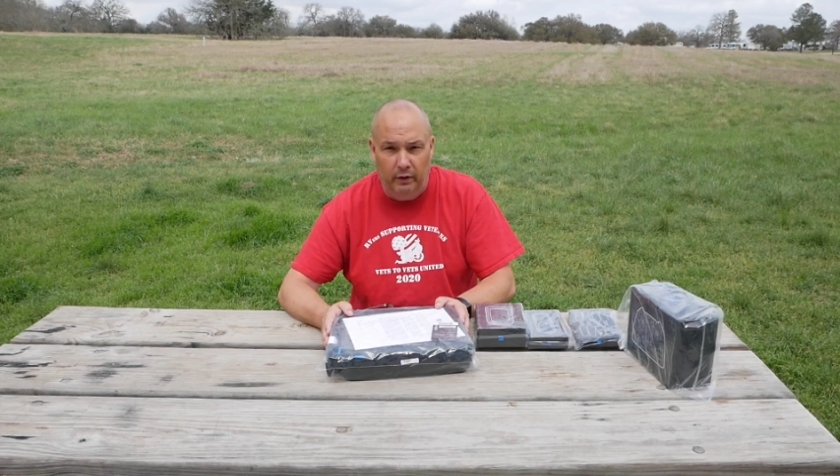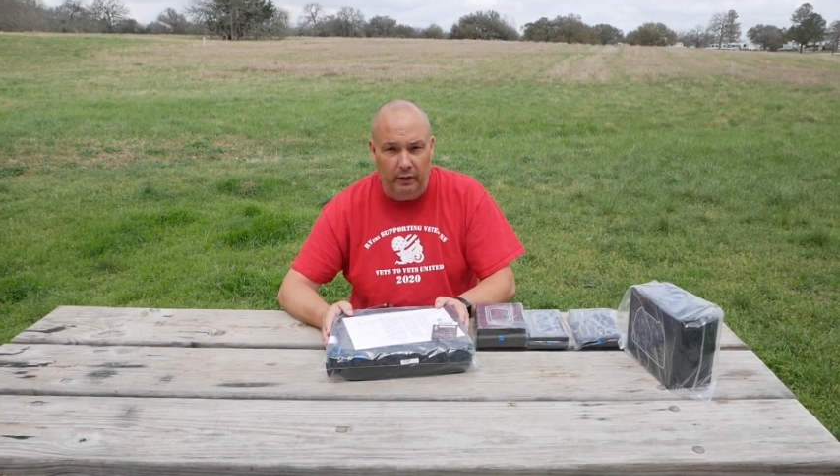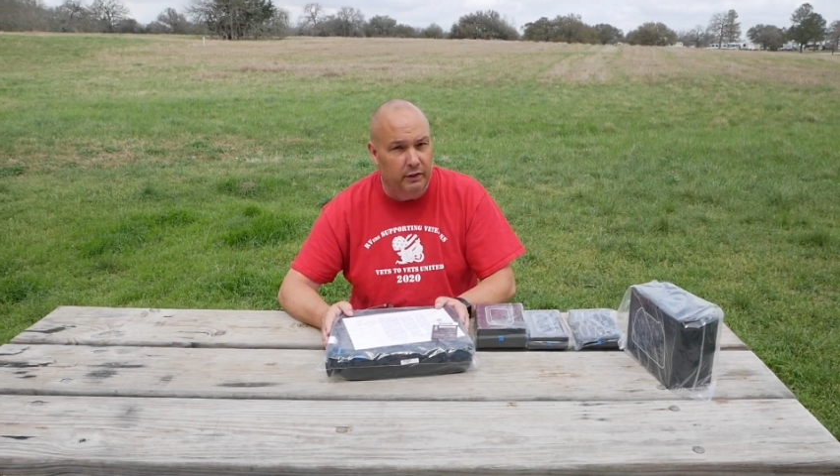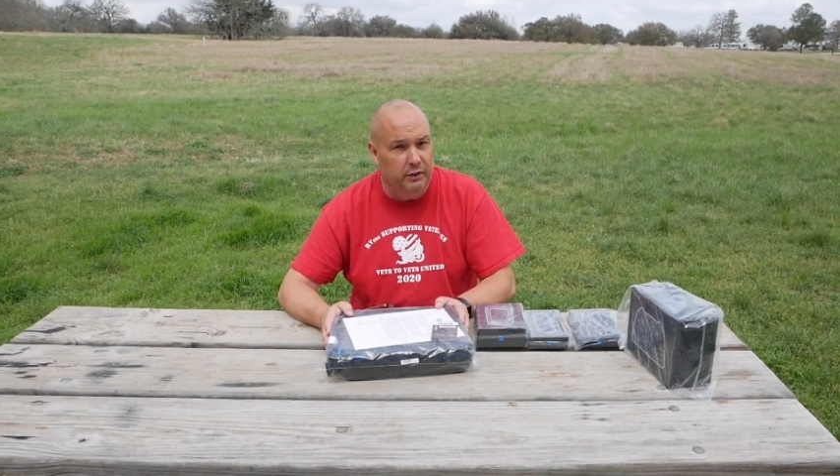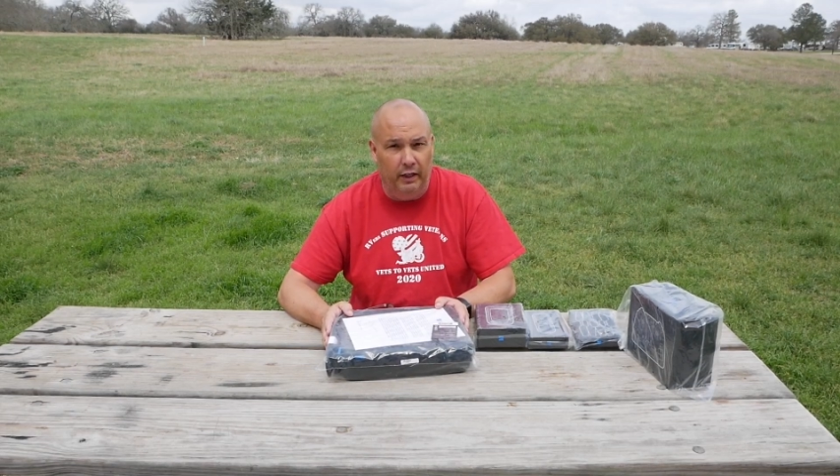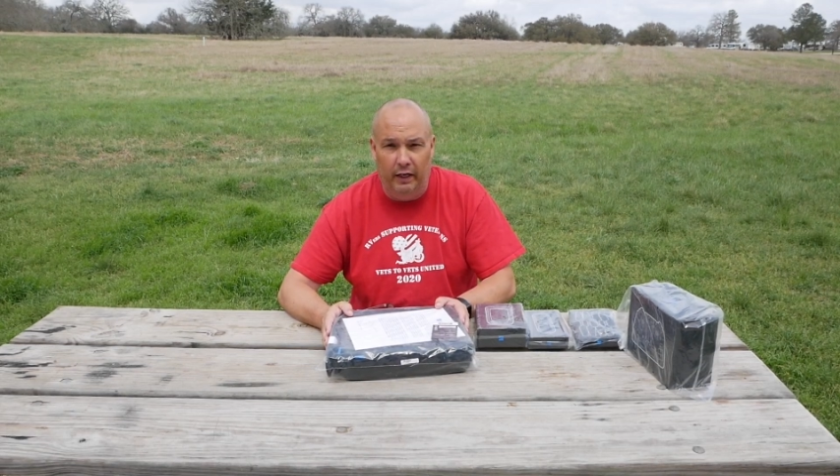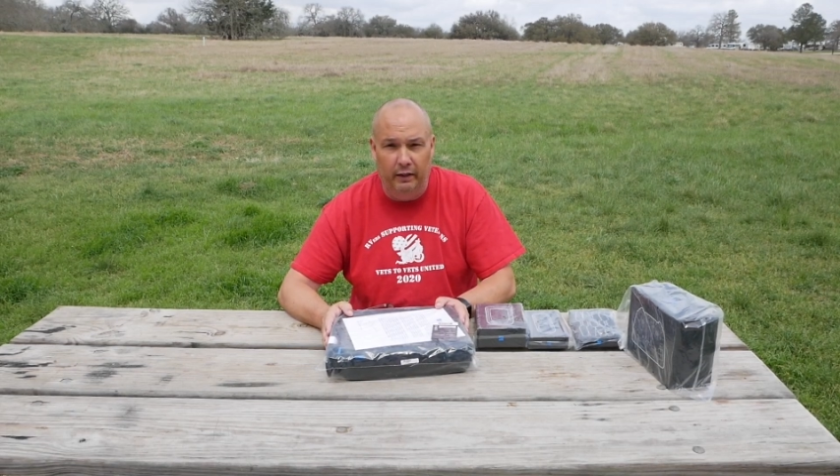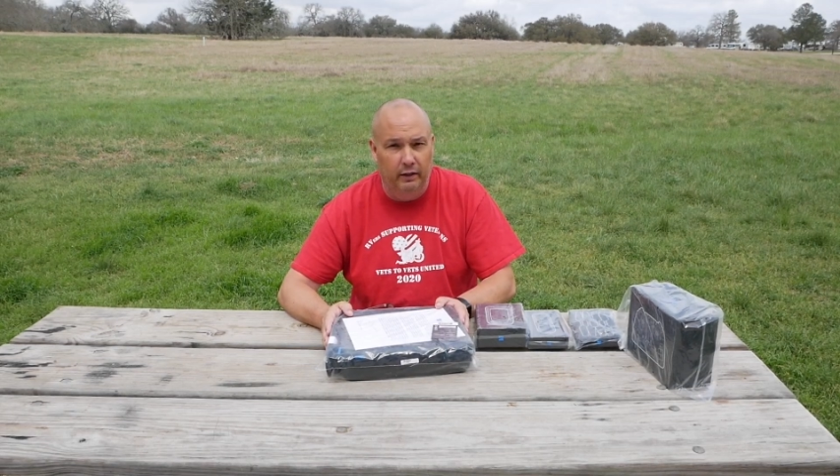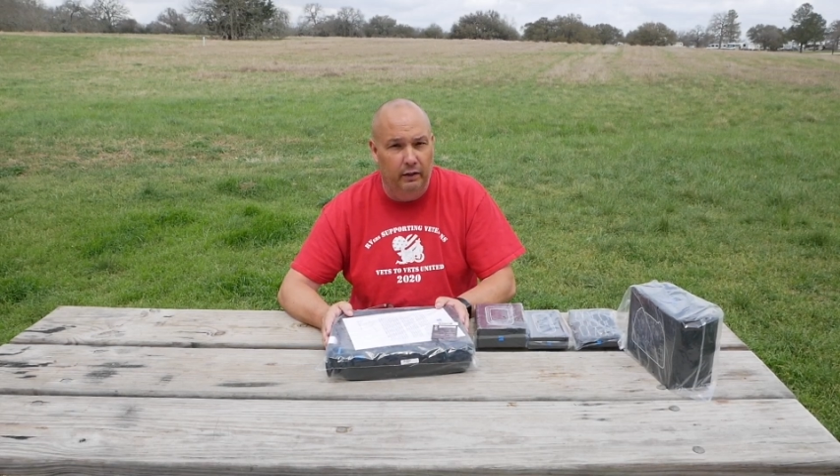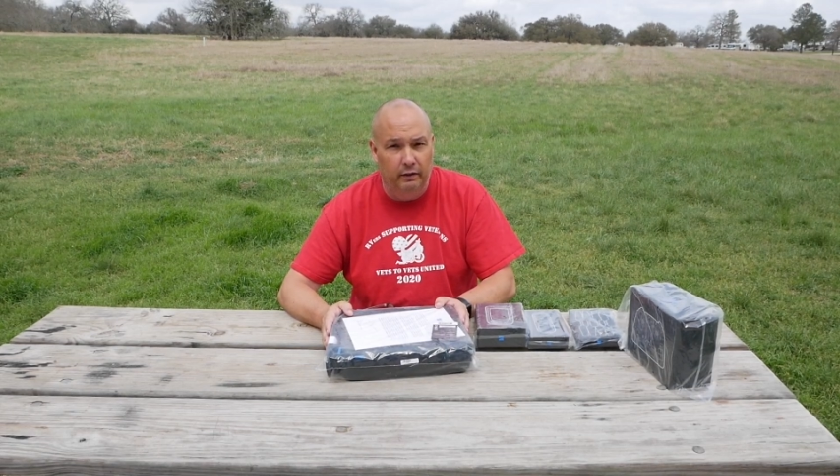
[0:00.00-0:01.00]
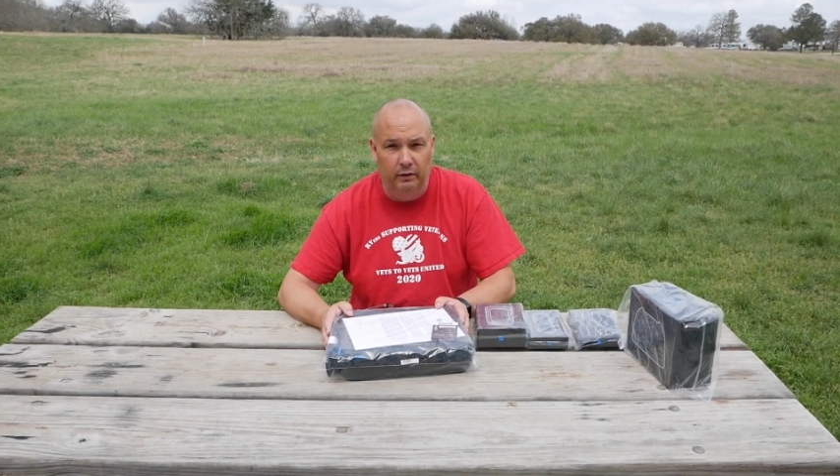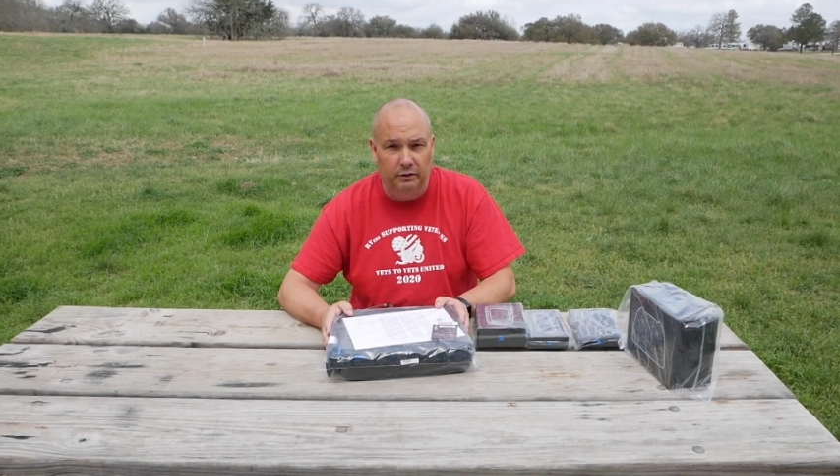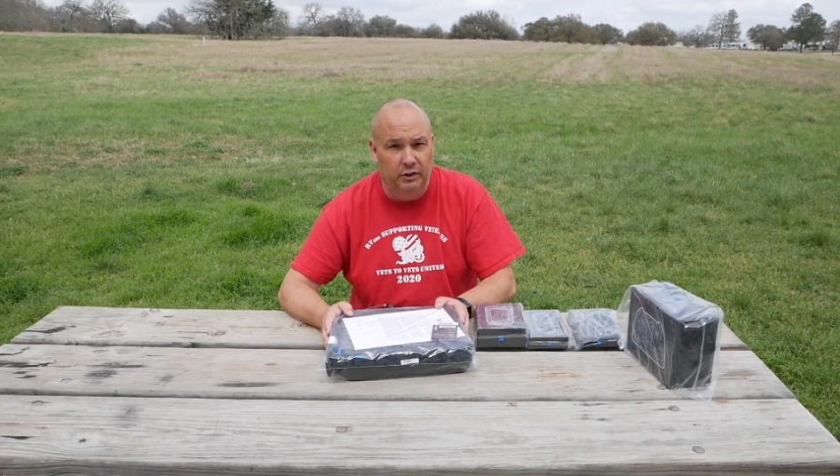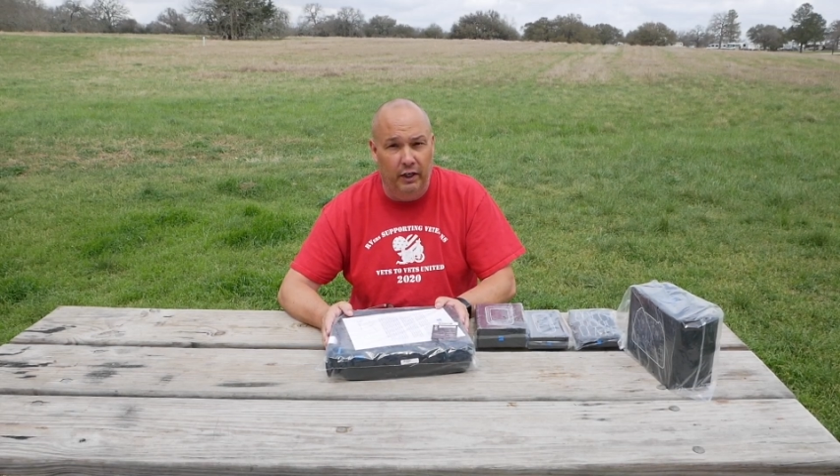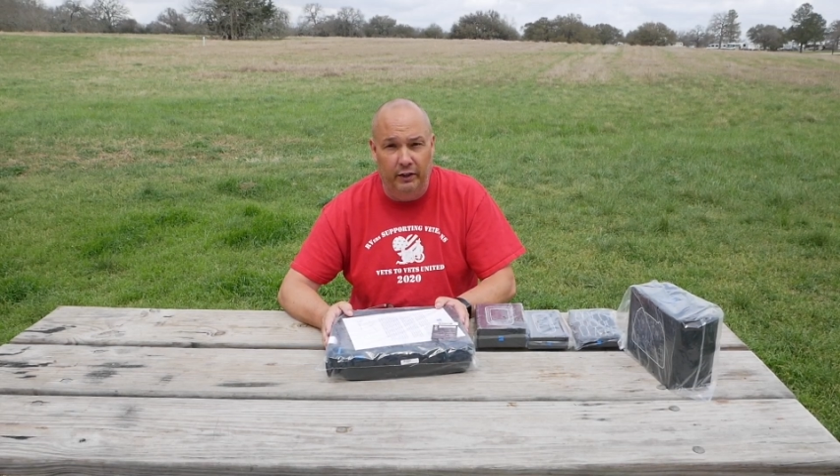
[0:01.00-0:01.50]
it's not
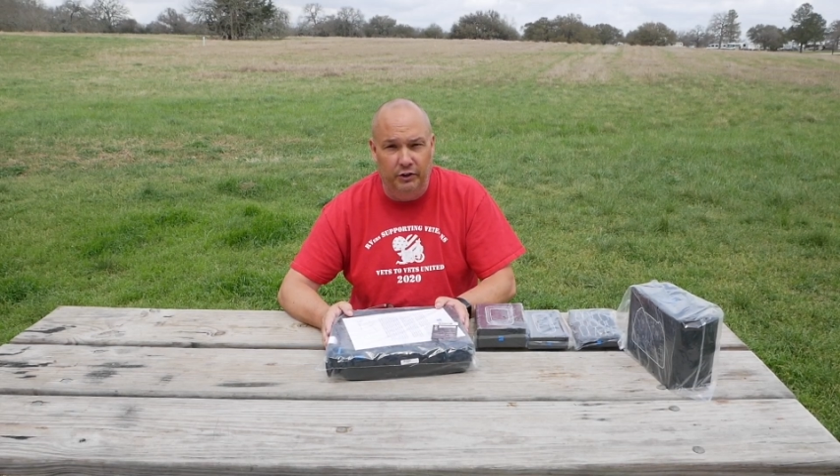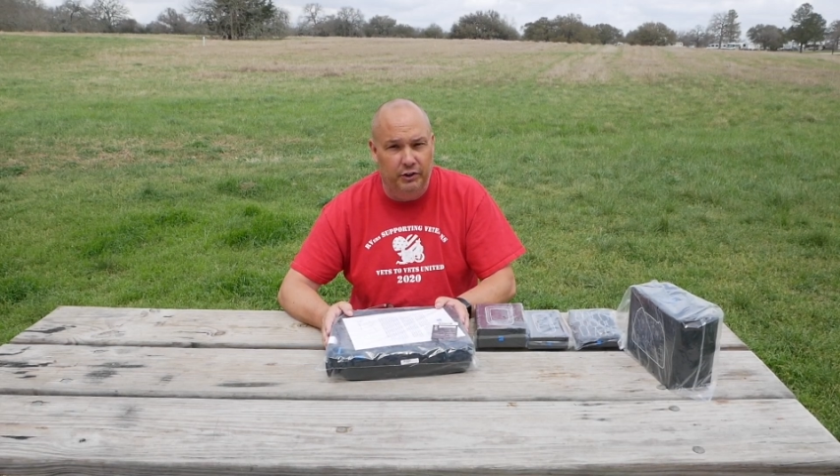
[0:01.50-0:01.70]
your